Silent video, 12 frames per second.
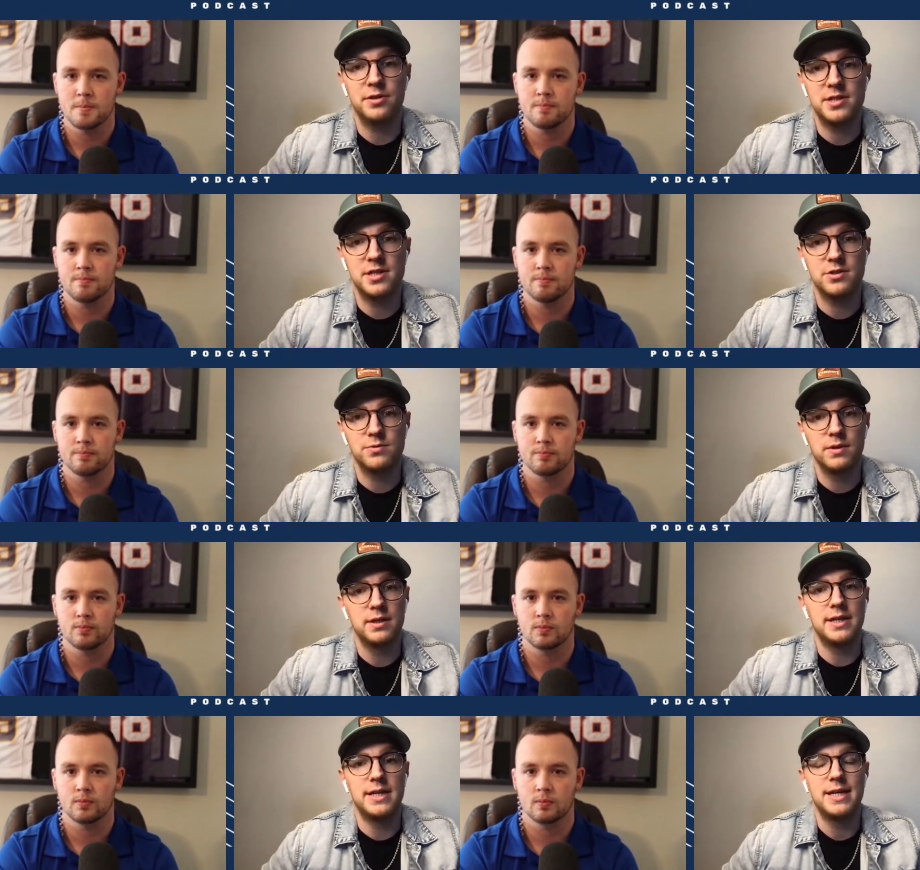Speaker 1: This is
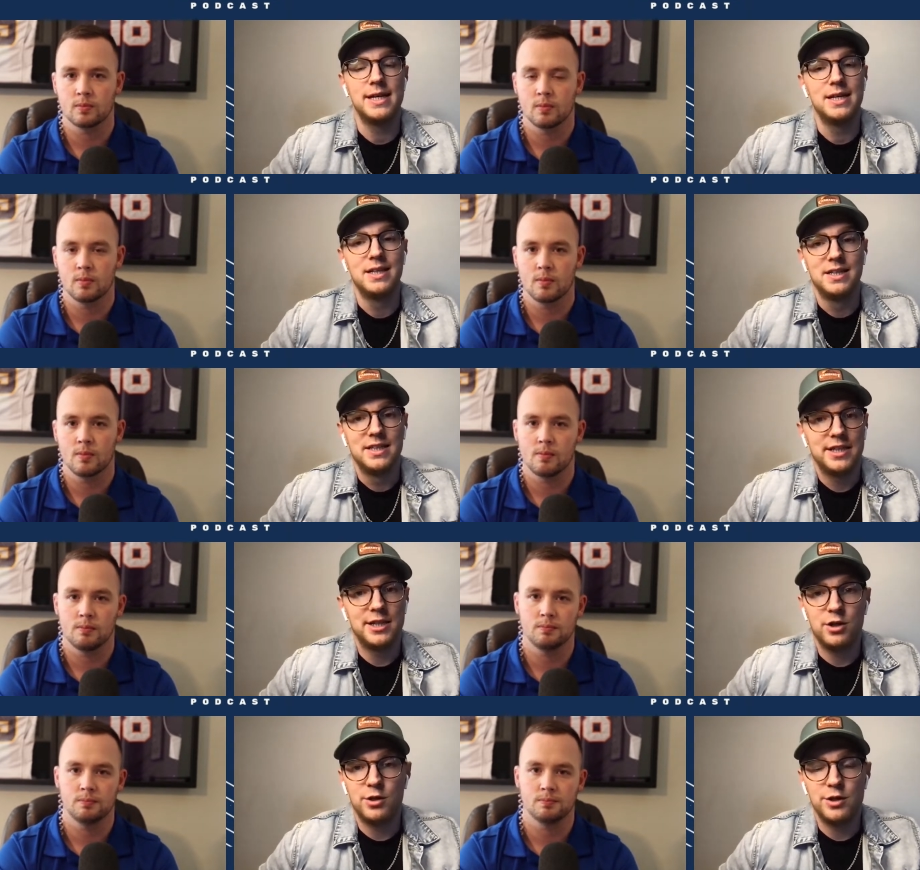really,
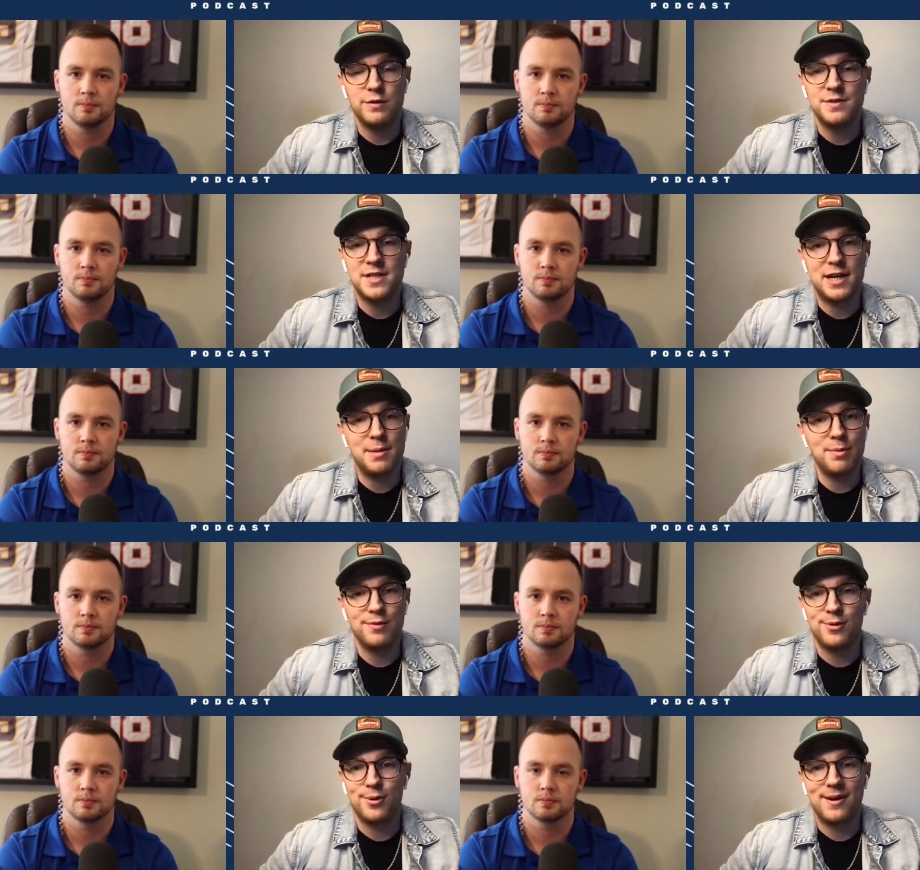you know, you've said it
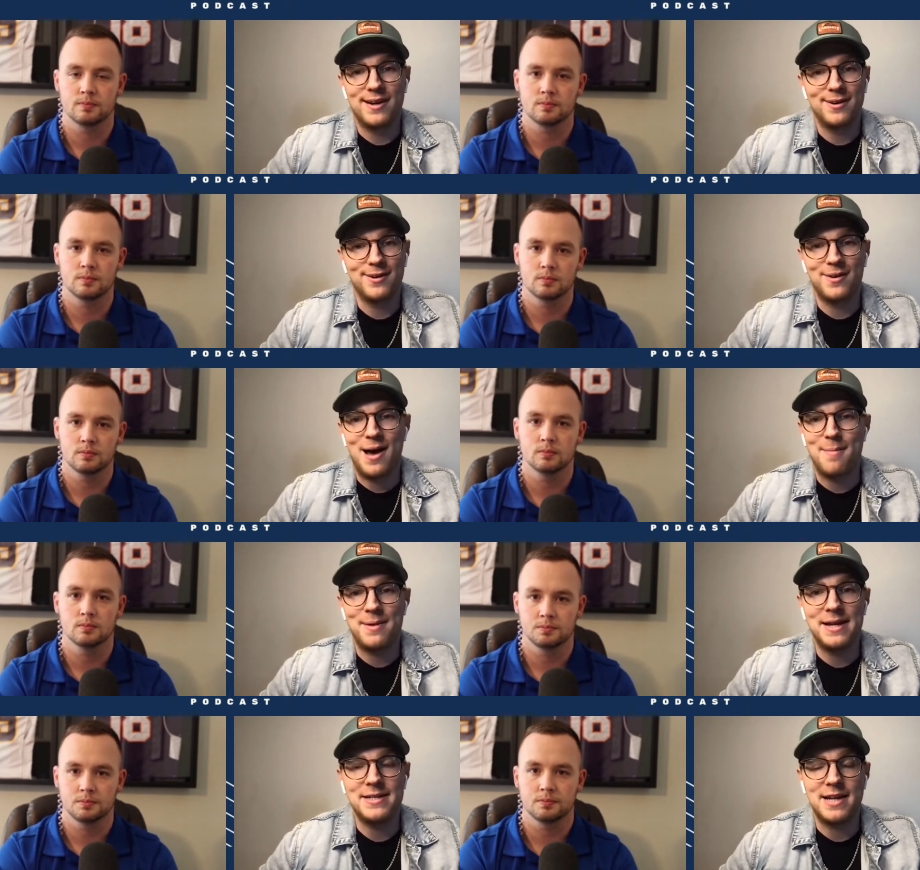before, I don't know how
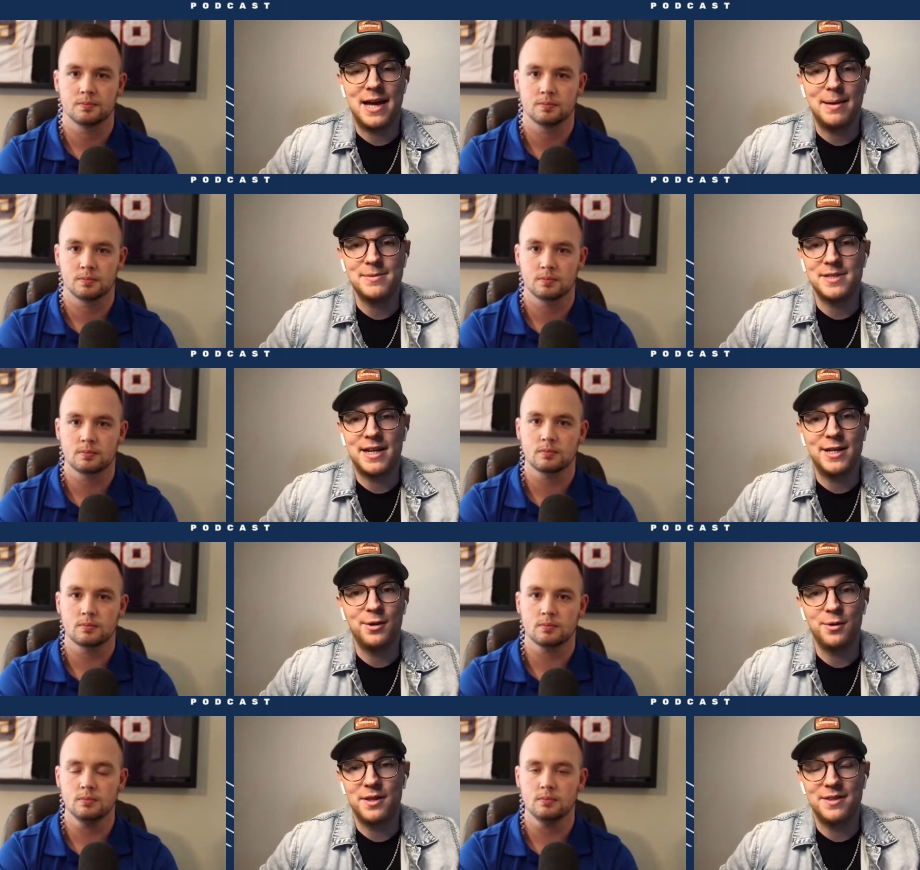many times, and I
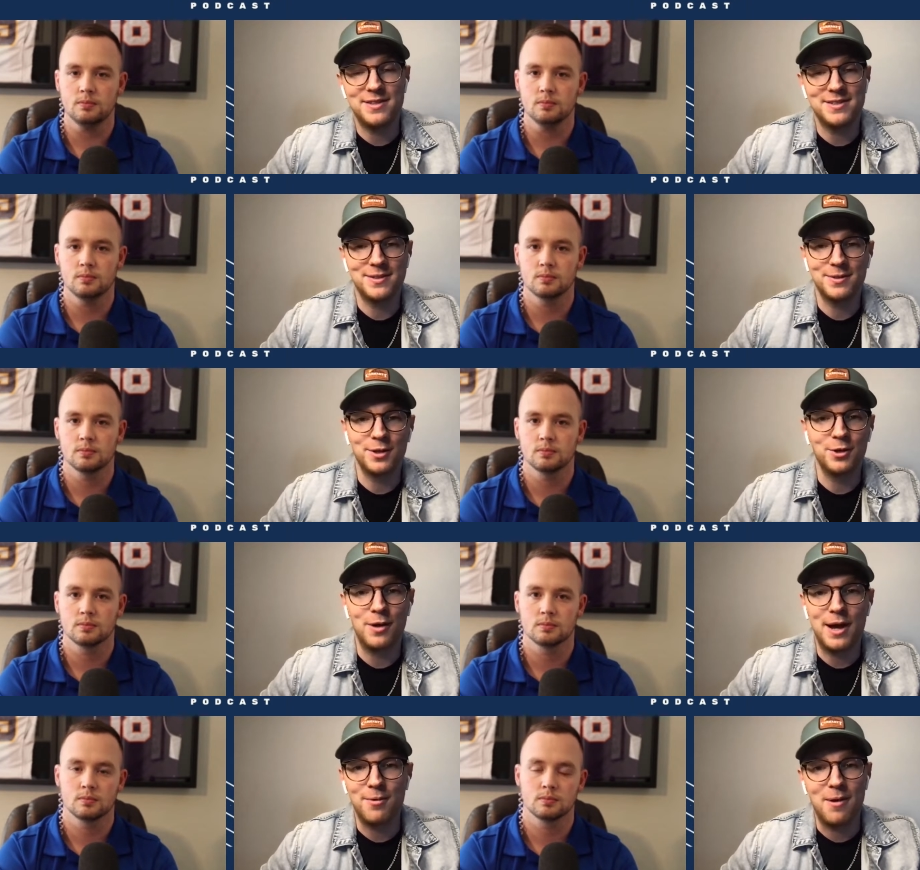know that this the
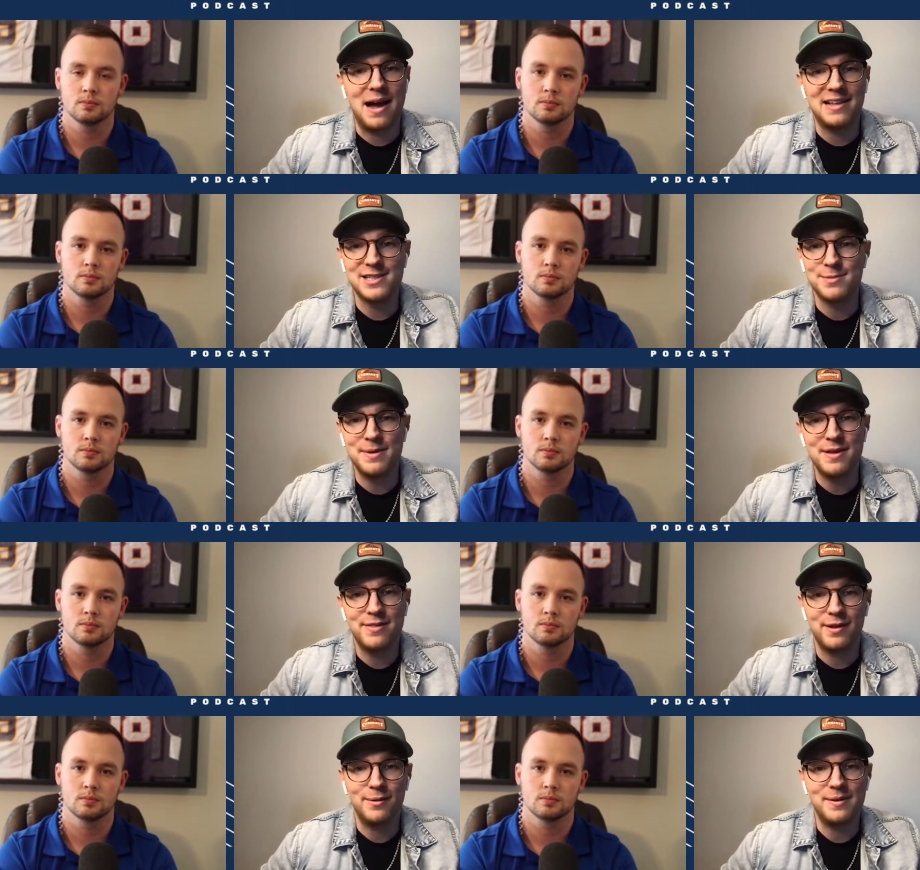great Rod
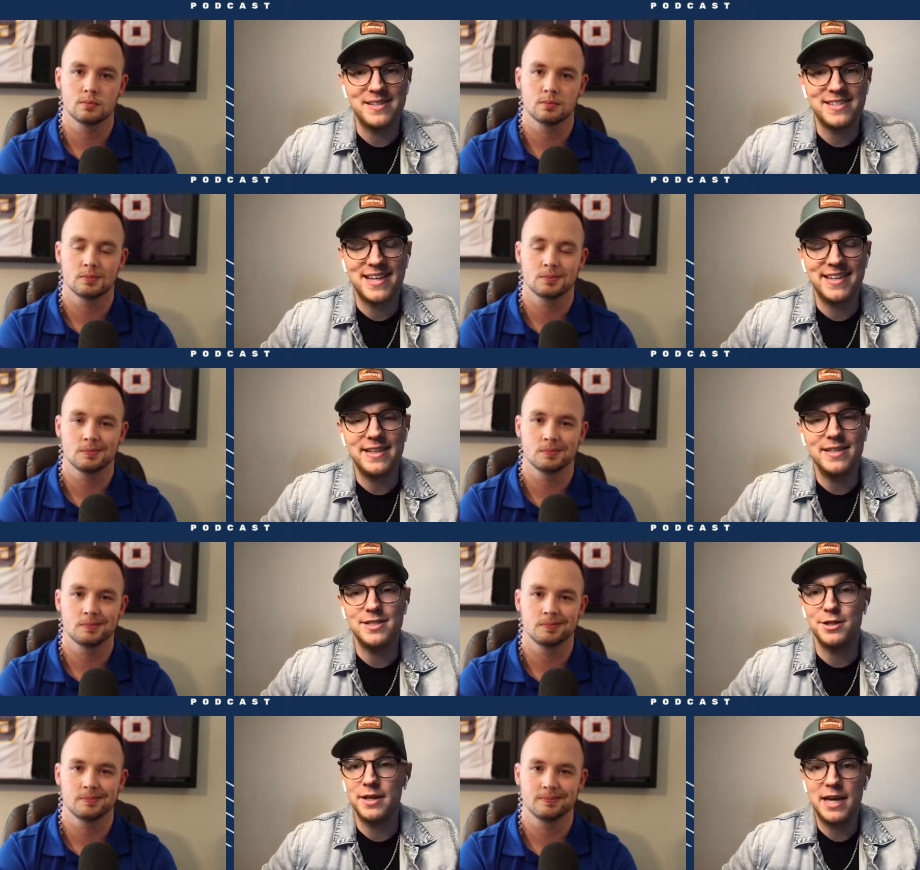Smith always said
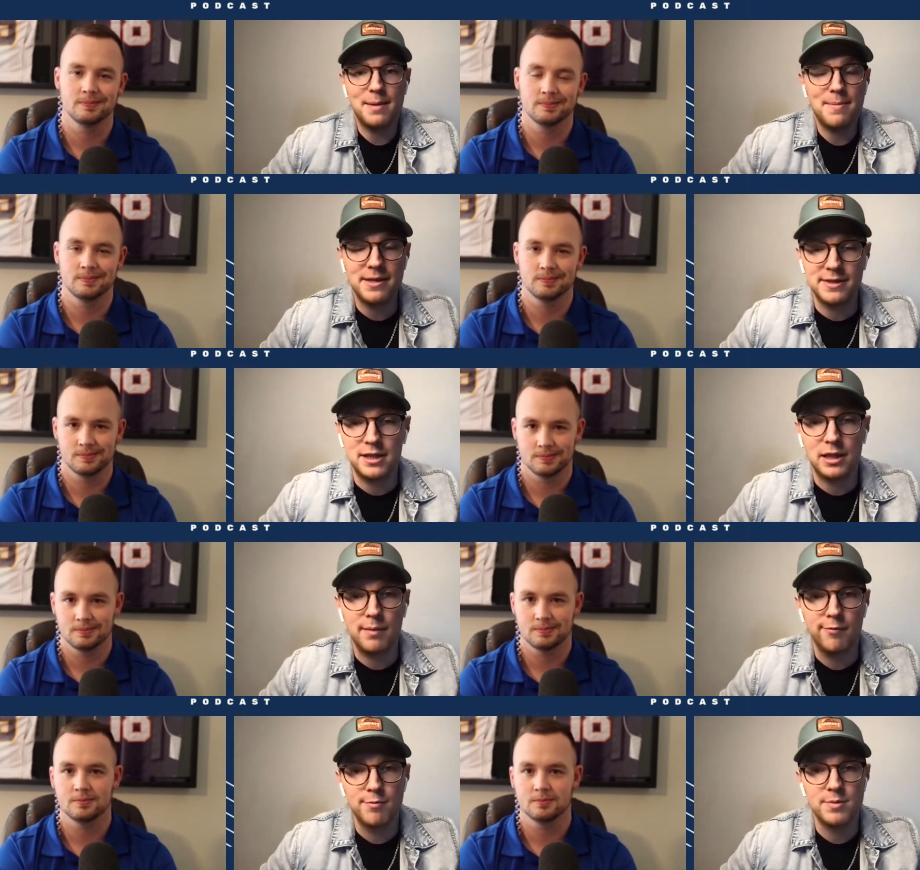this, you can't make the
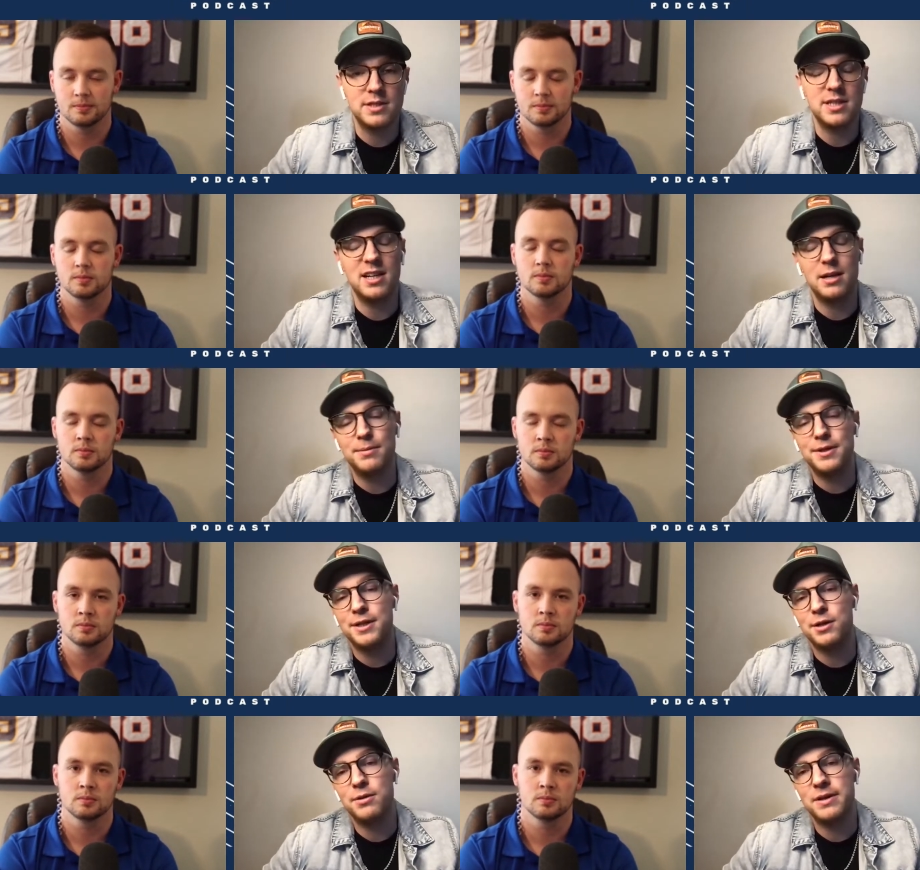club from the tub, you
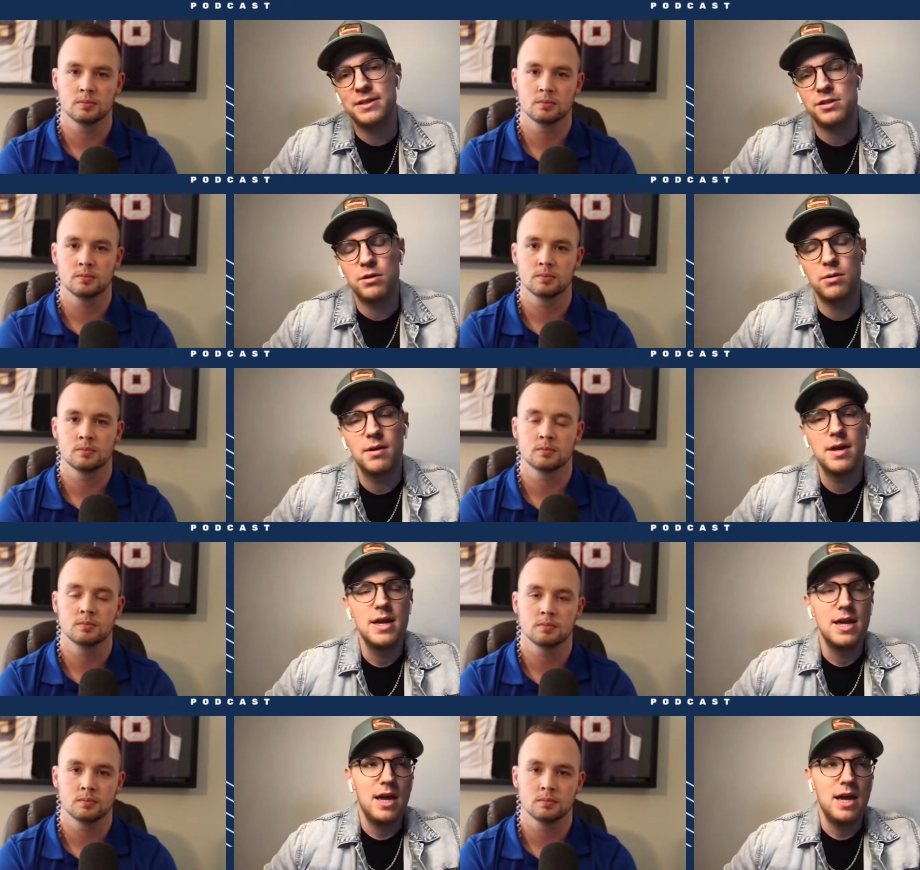know, and so